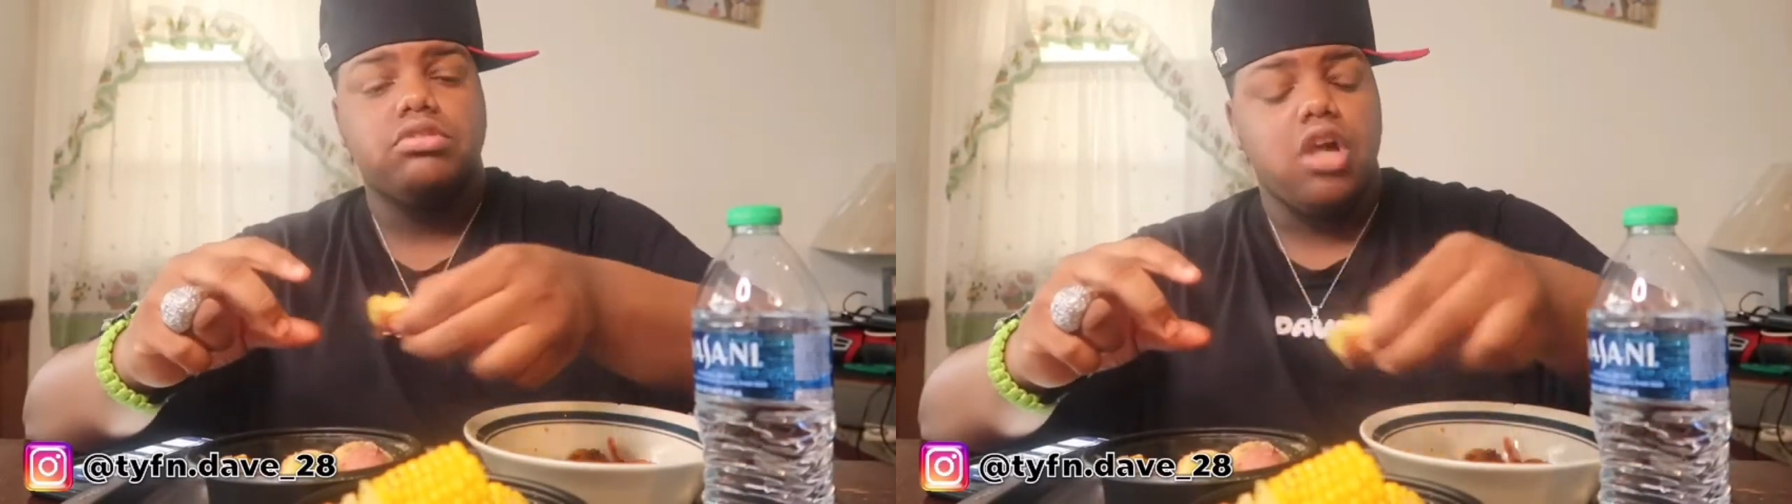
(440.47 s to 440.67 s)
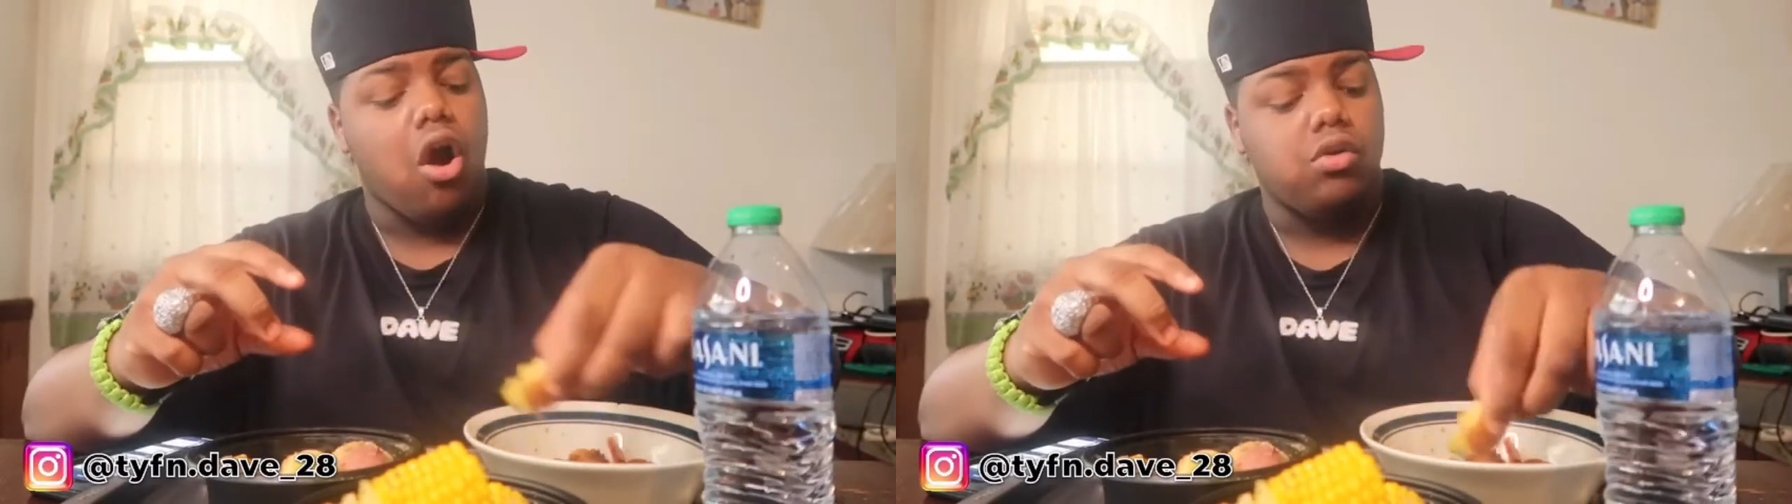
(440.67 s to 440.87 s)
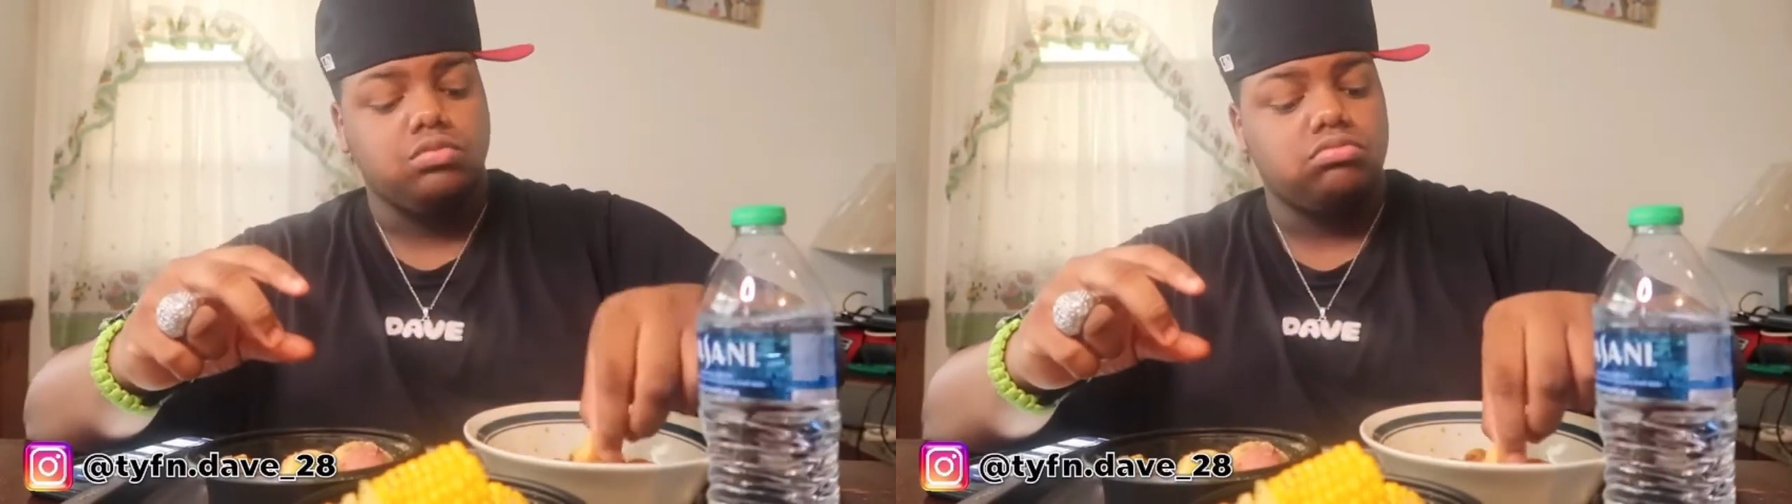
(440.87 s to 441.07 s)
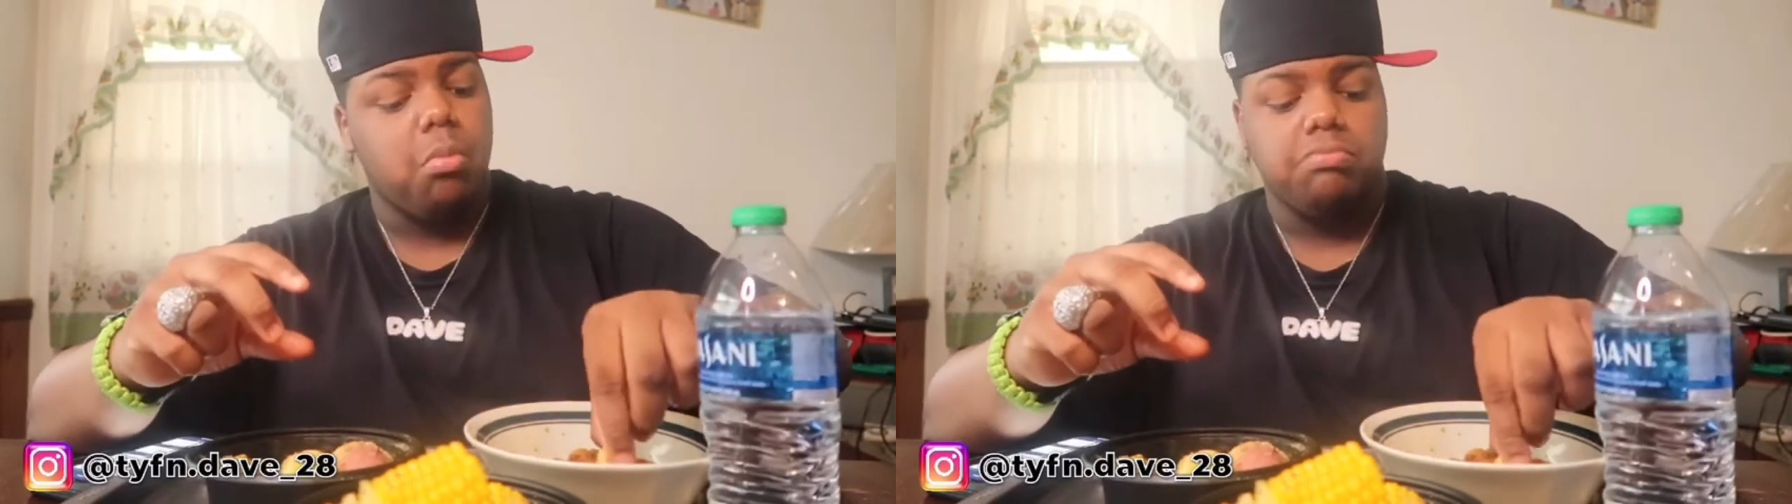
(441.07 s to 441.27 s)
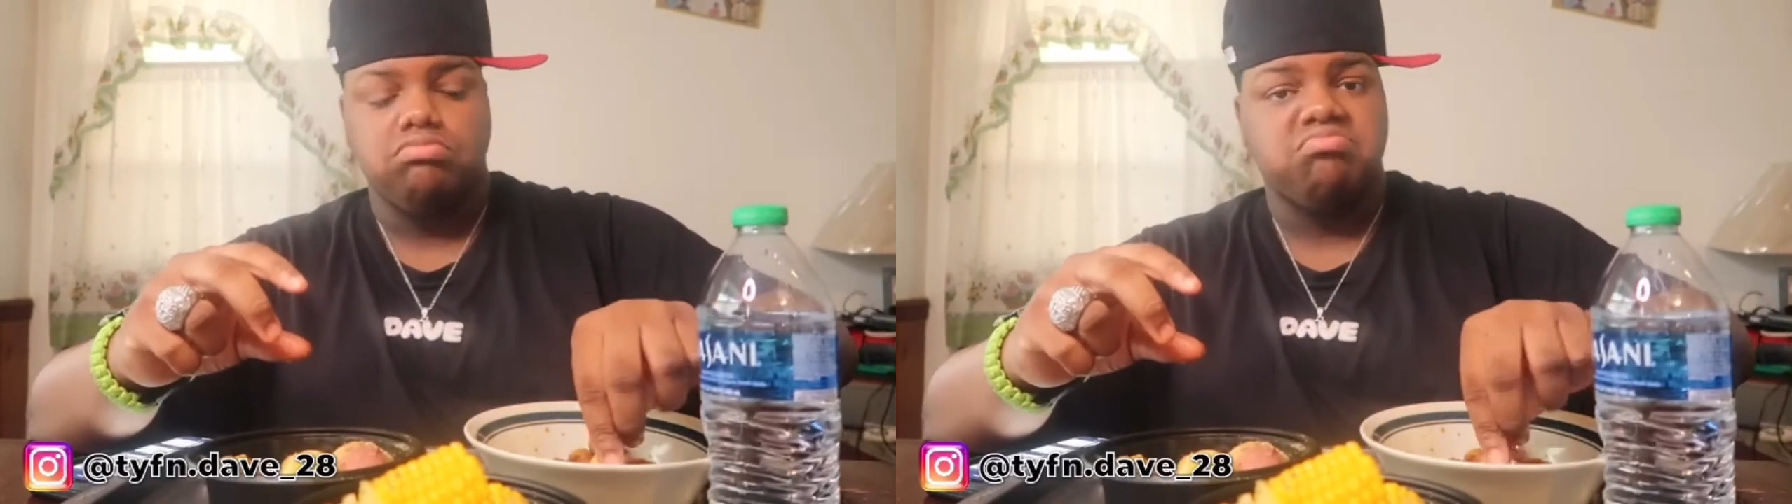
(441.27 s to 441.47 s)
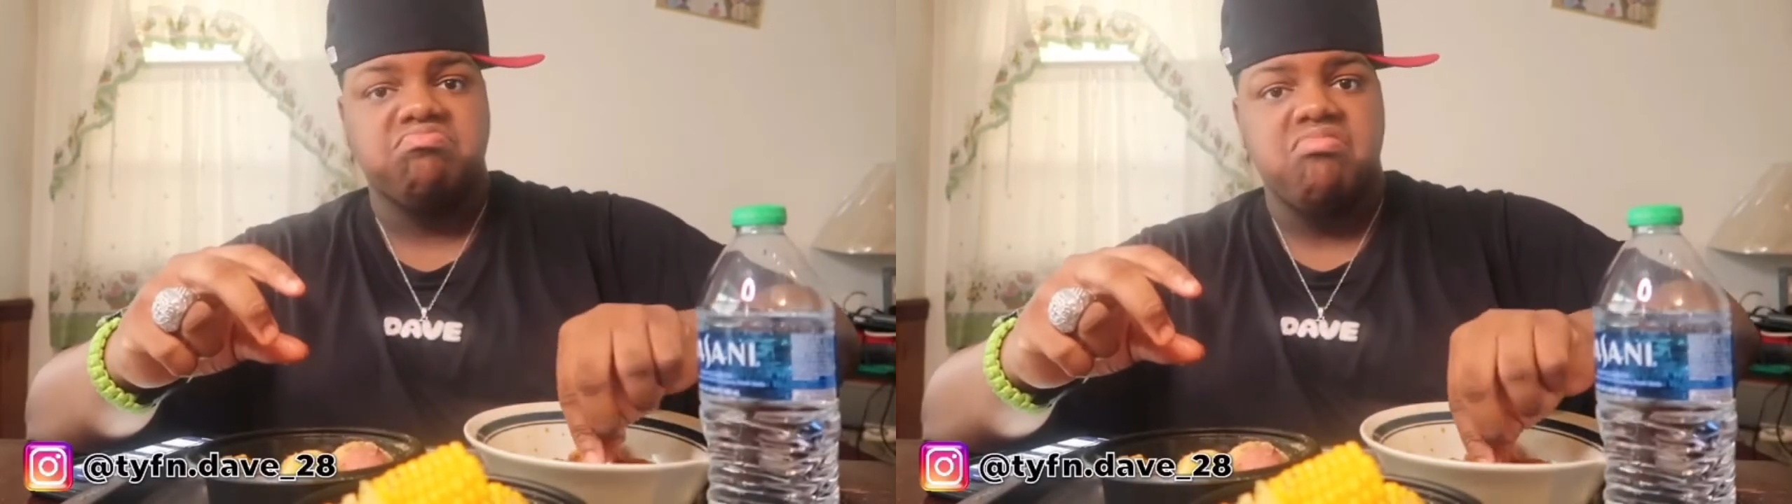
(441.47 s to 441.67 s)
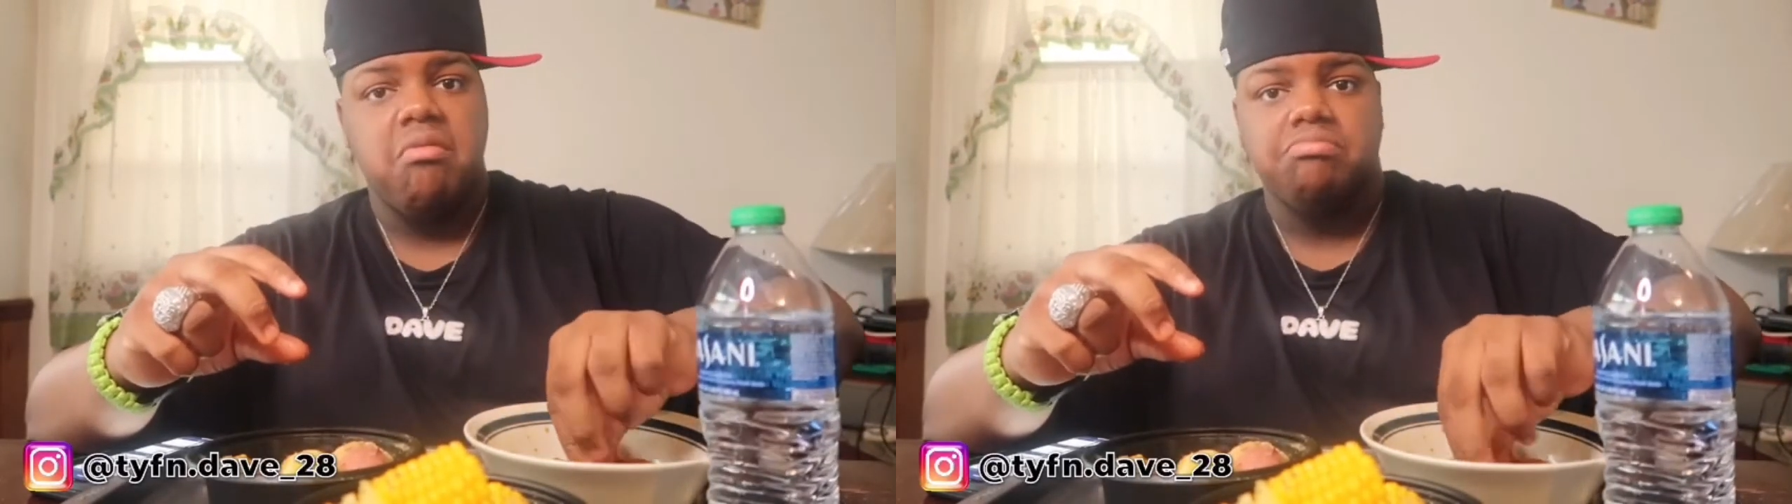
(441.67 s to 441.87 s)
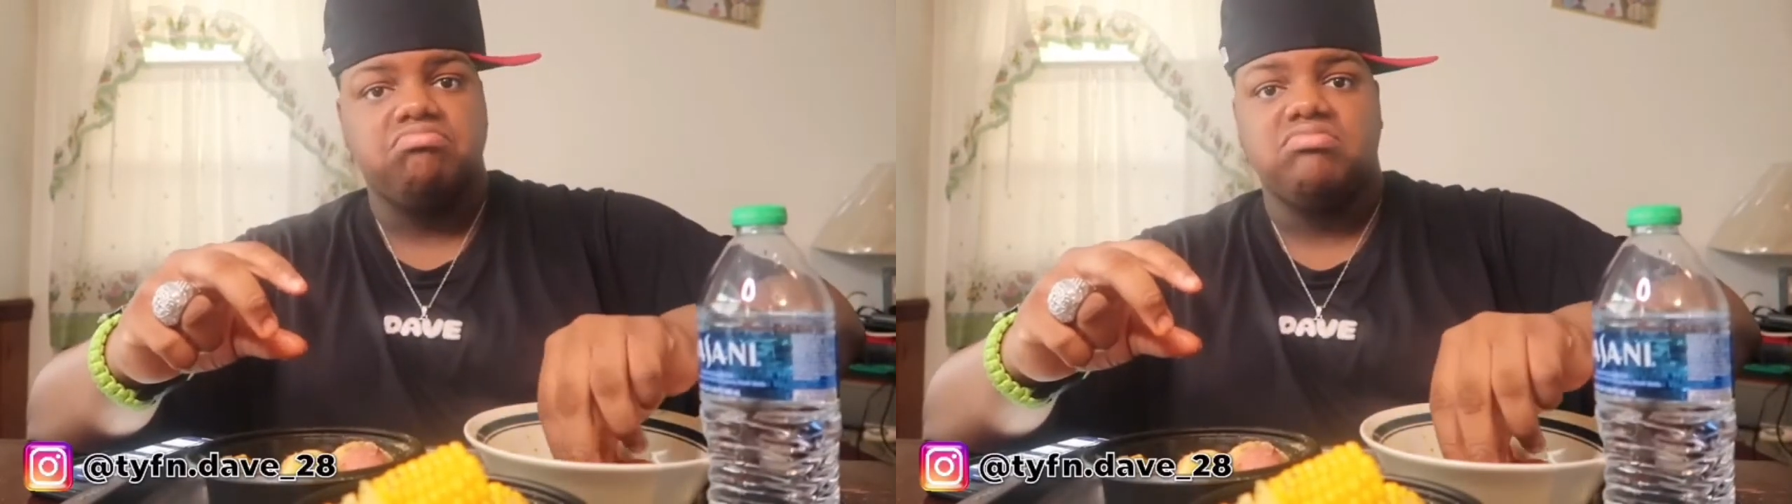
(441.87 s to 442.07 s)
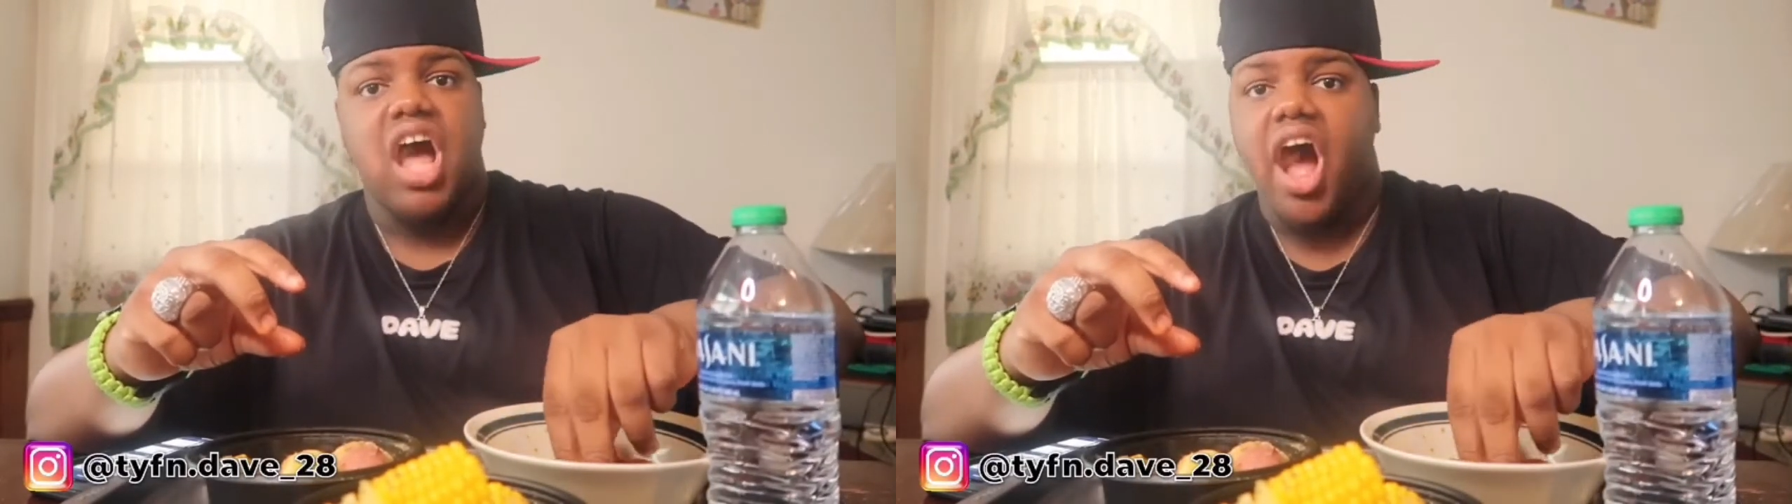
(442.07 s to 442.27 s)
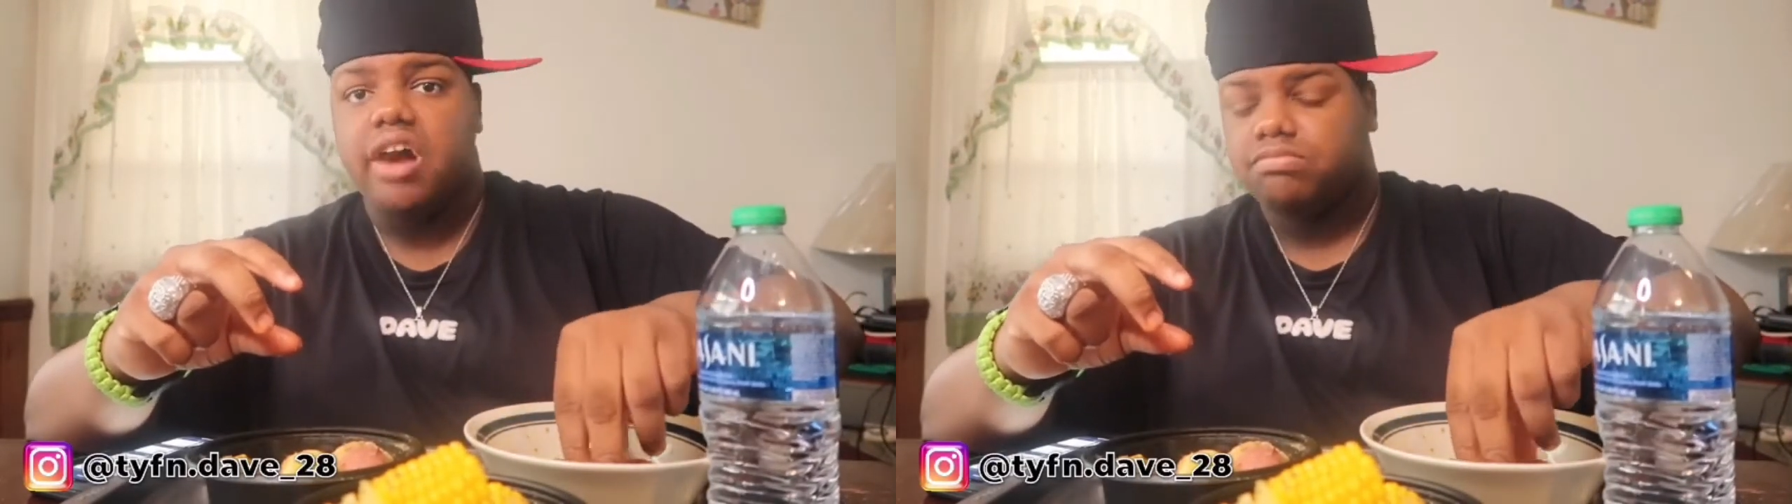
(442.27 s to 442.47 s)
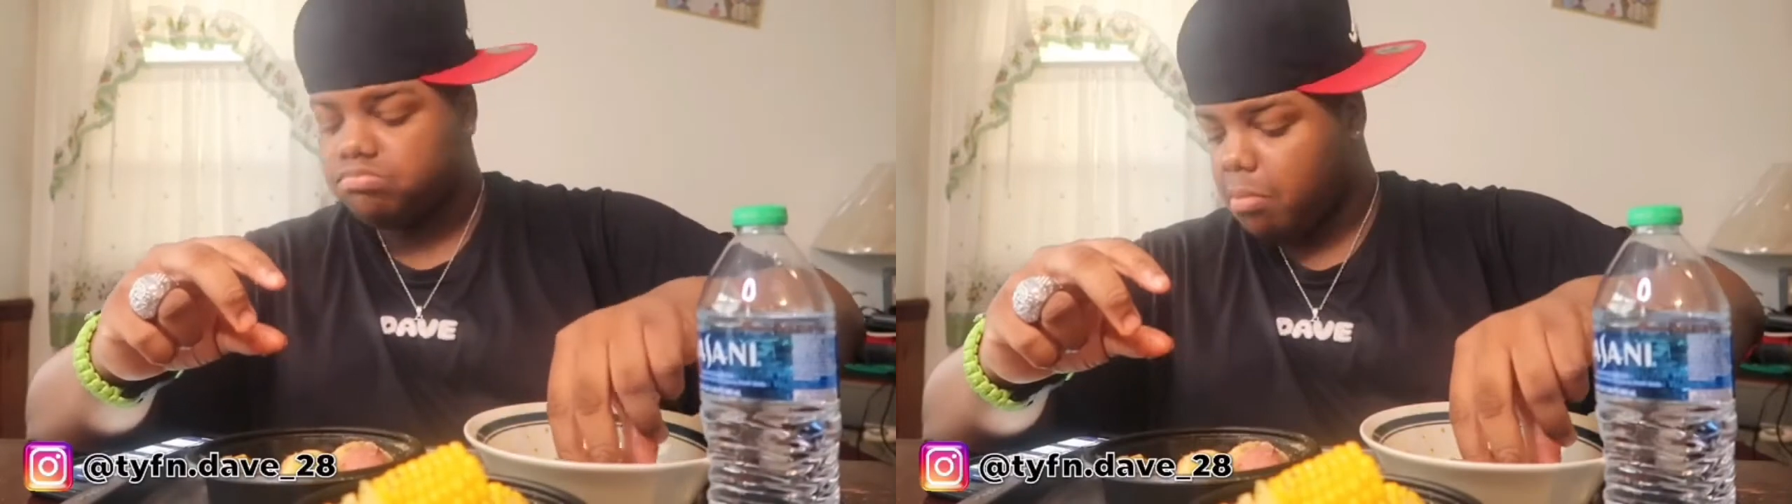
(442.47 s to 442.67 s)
So, nah.